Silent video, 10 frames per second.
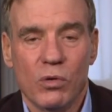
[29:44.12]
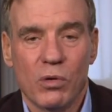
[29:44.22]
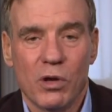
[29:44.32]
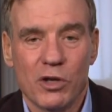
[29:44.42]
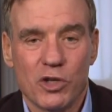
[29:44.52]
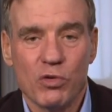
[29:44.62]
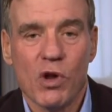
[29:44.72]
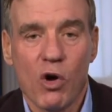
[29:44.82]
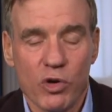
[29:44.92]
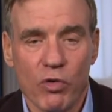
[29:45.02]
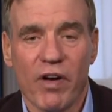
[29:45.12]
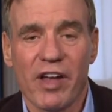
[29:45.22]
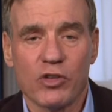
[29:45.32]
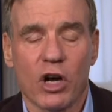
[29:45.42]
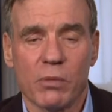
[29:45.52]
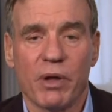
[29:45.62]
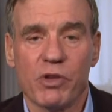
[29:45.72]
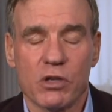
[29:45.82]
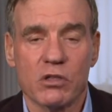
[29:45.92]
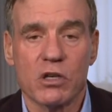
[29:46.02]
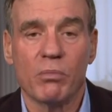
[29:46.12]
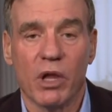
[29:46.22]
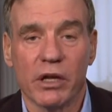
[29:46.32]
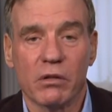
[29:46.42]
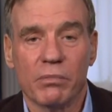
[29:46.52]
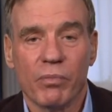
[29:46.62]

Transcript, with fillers: as you know, you and I talked about this at some length.